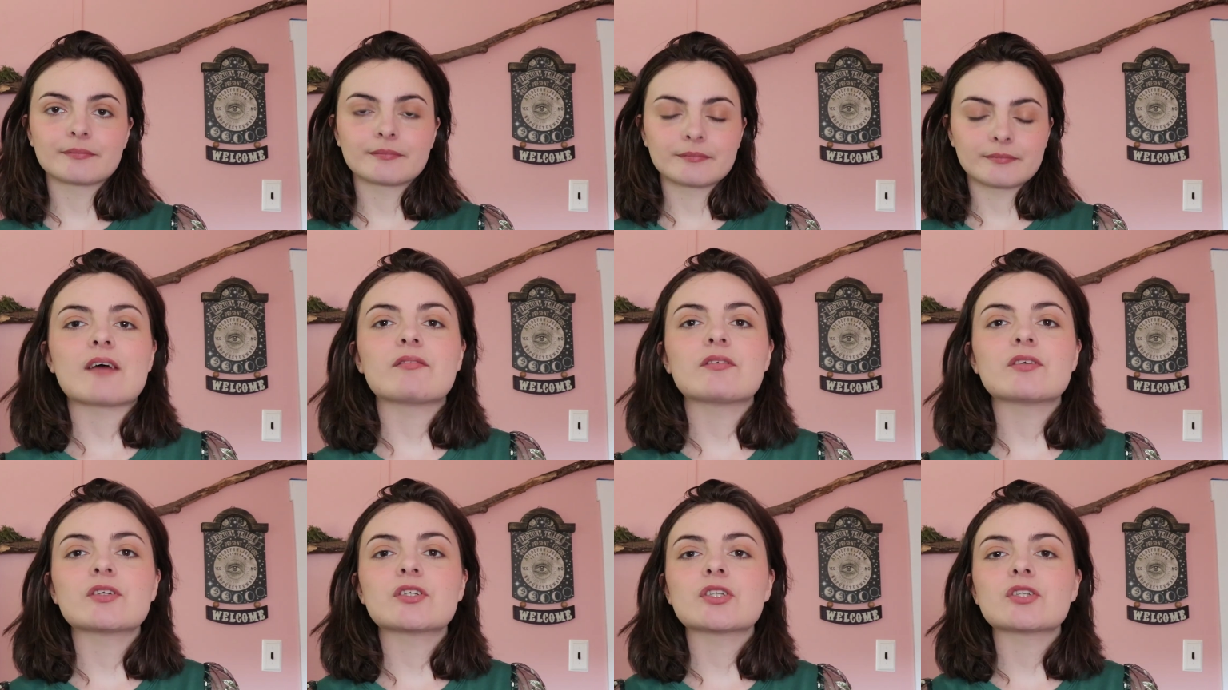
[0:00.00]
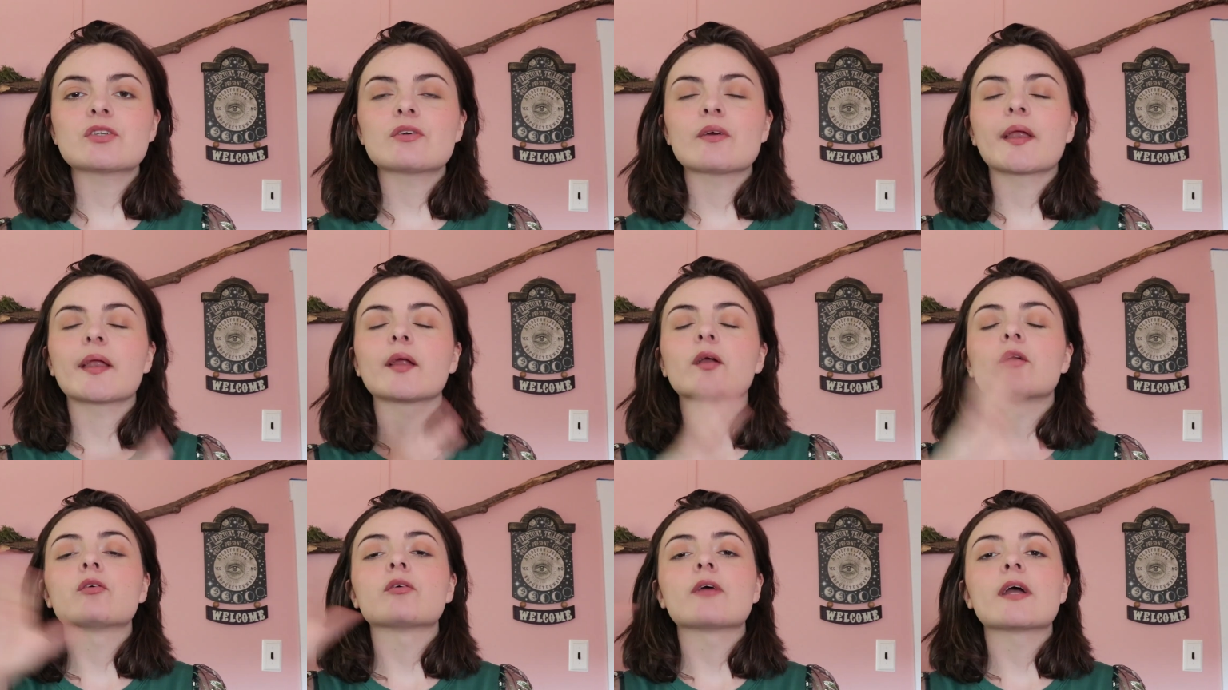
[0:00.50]
Lavender
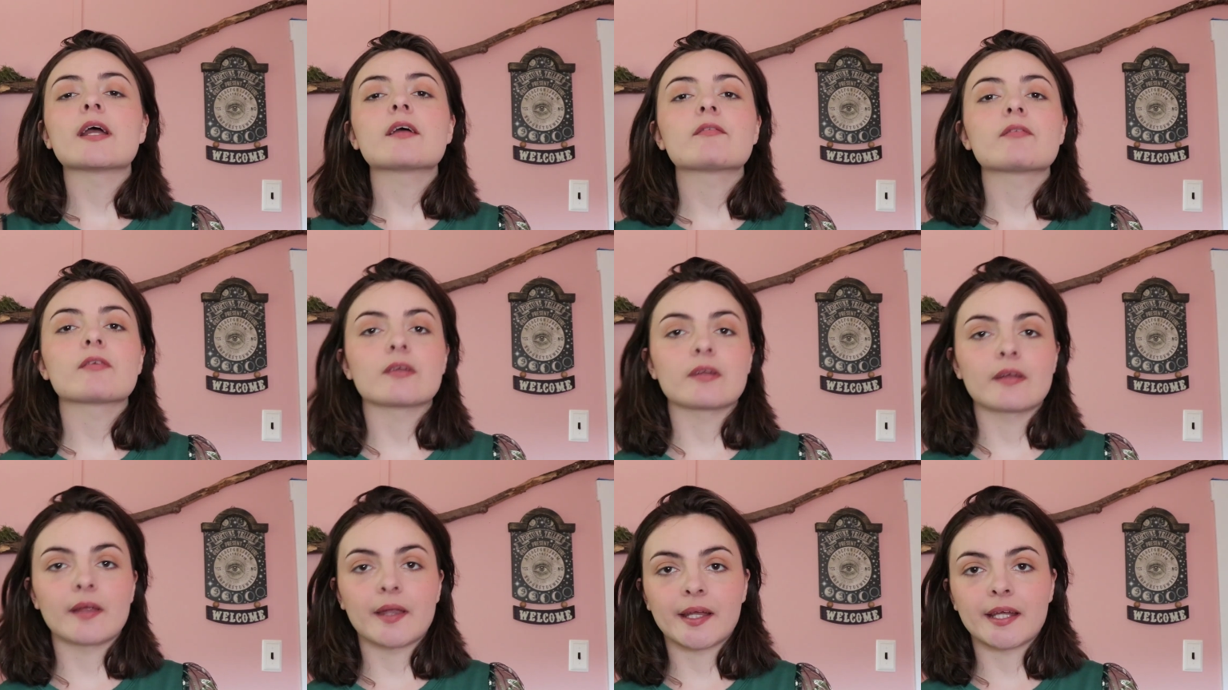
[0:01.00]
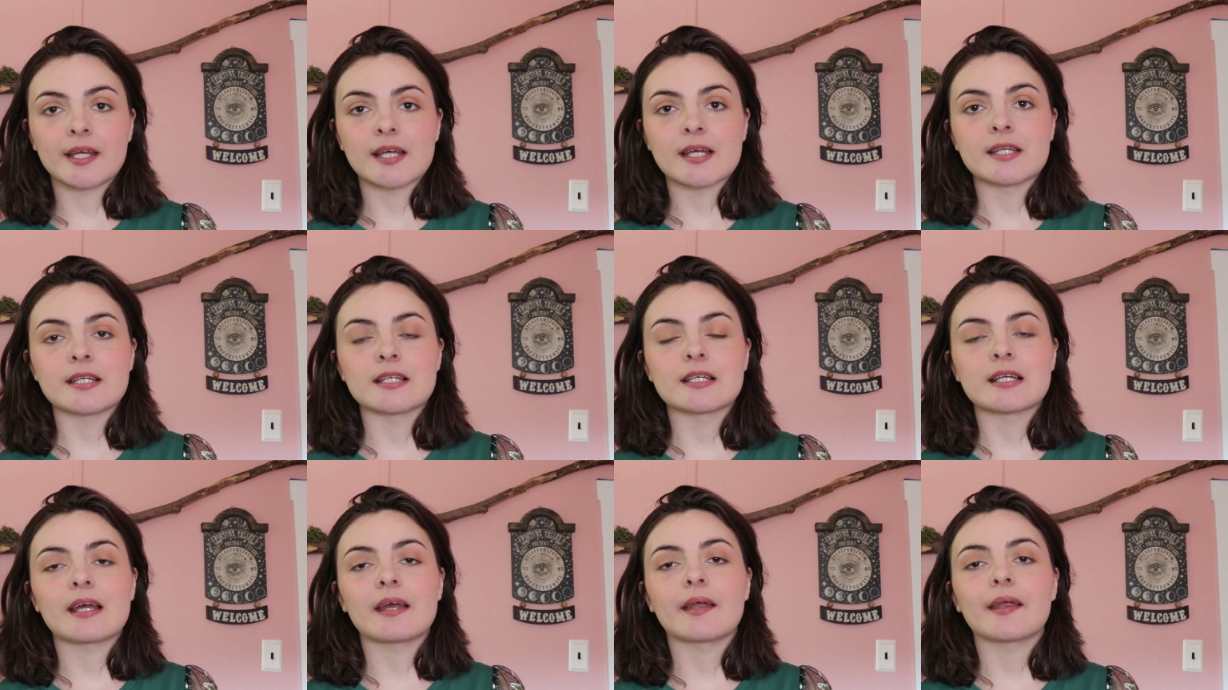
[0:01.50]
is great for the skin
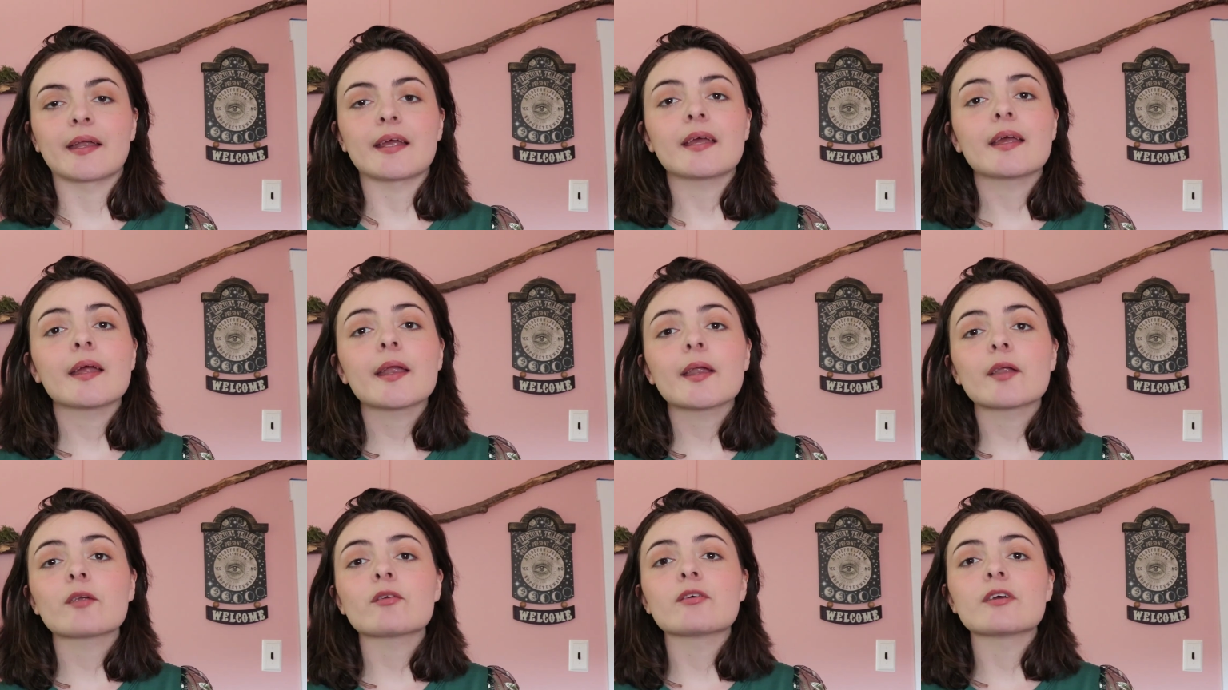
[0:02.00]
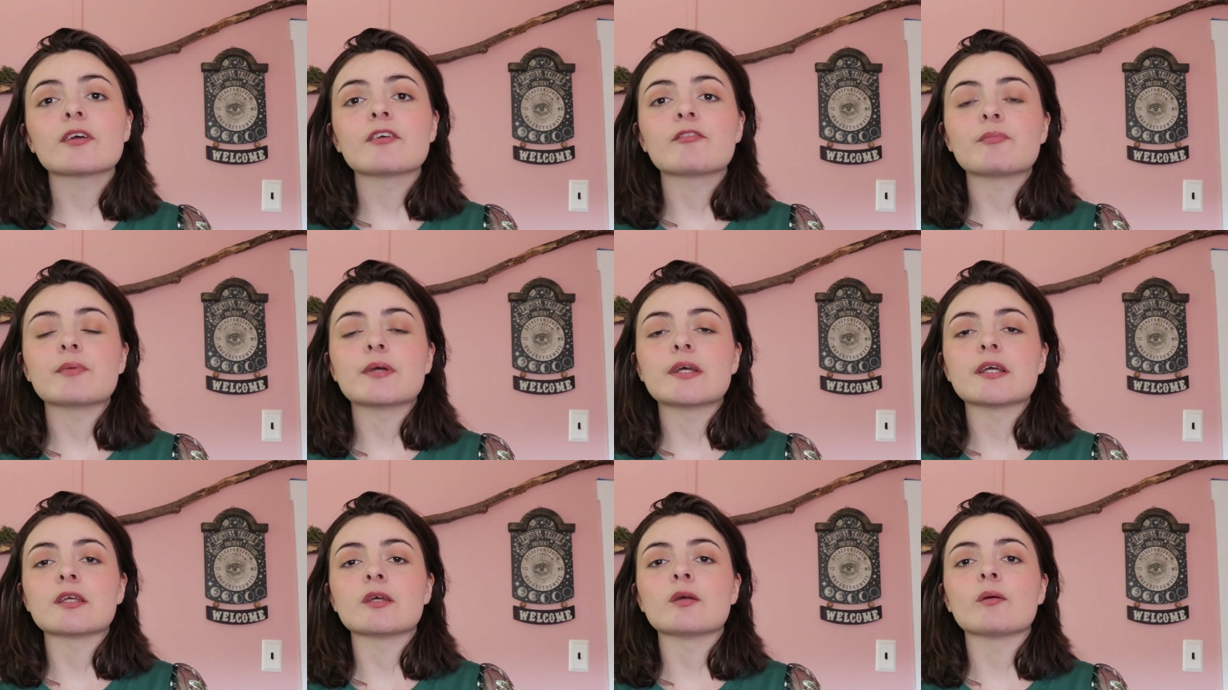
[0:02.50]
and has a history of
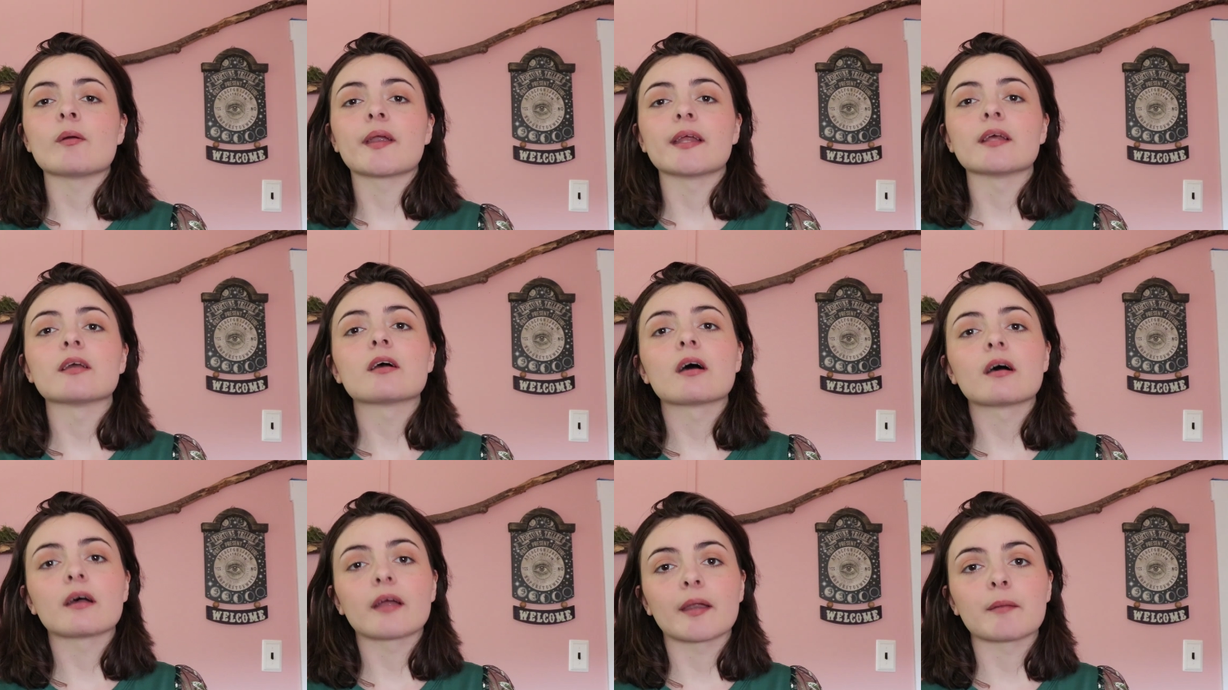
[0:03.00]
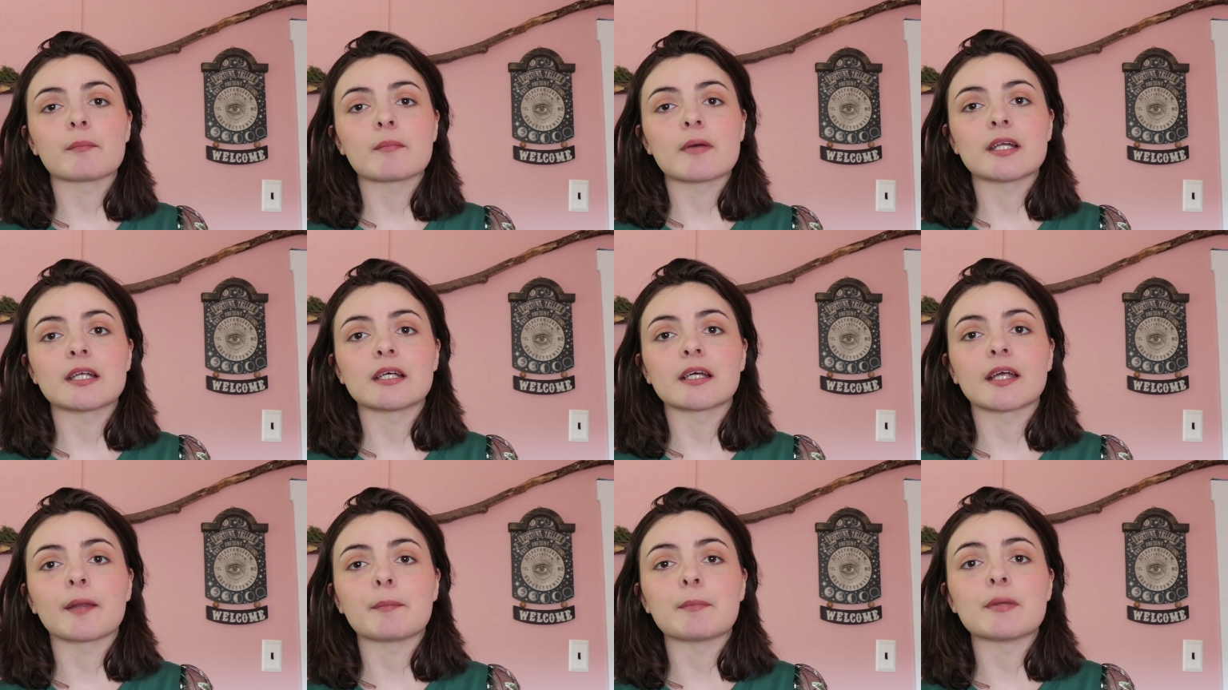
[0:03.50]
being used in
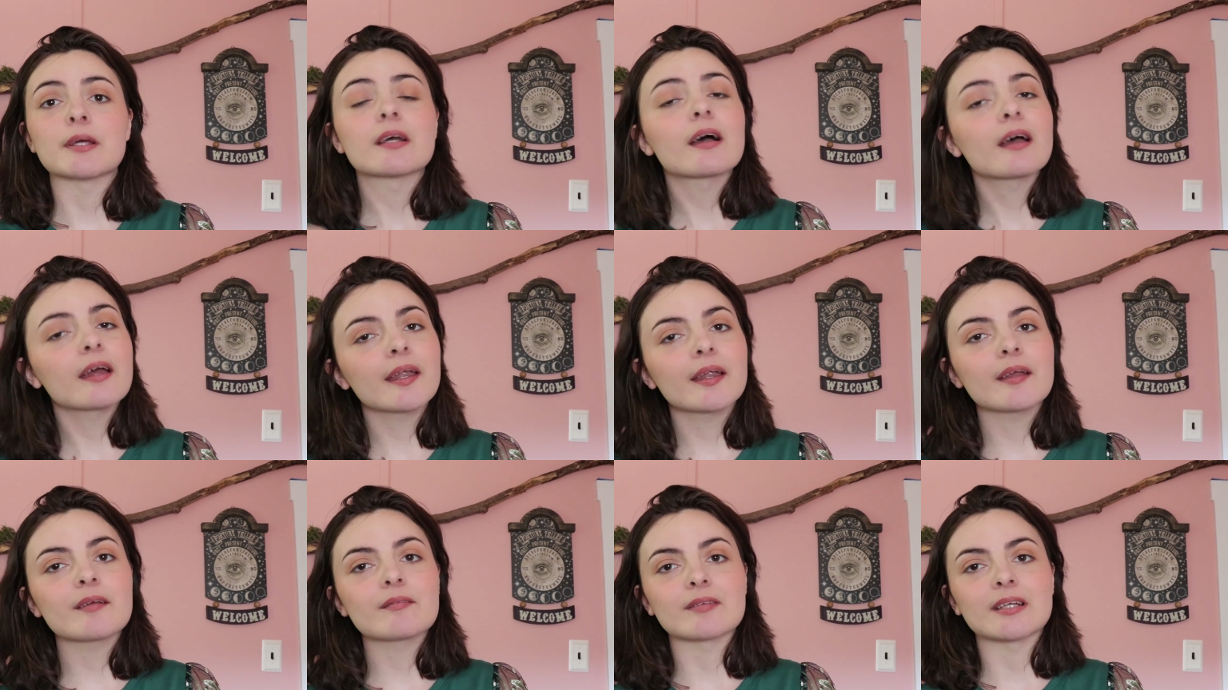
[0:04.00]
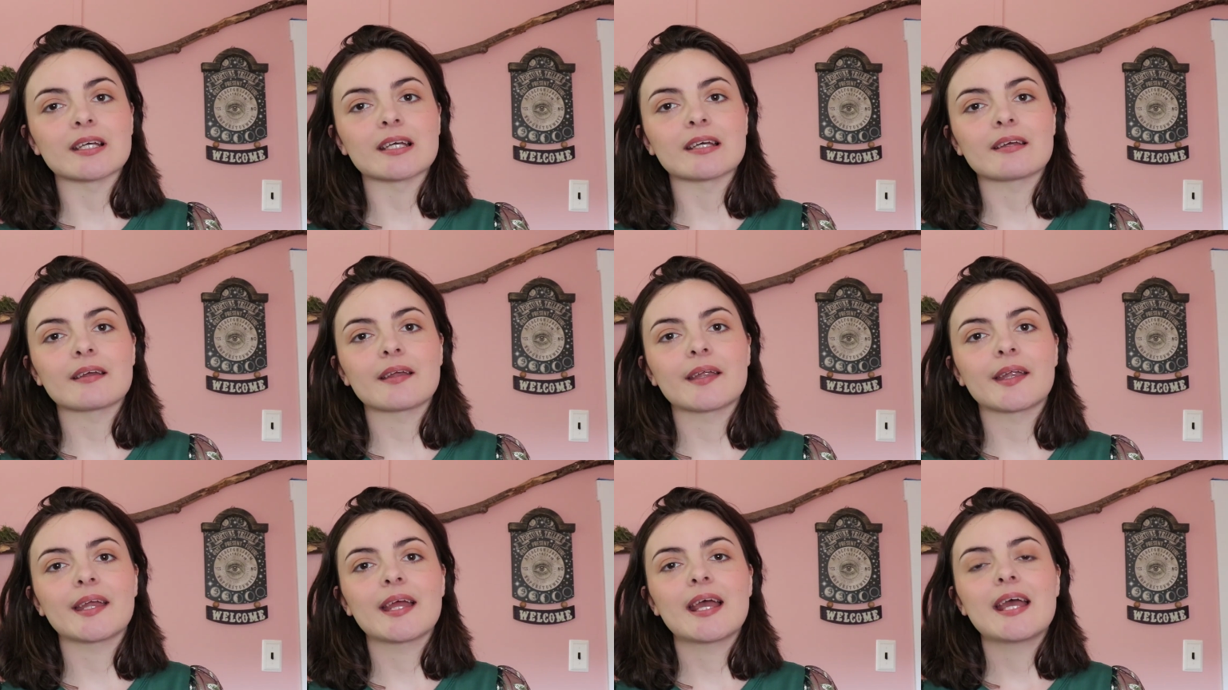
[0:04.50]
cosmetics because of this.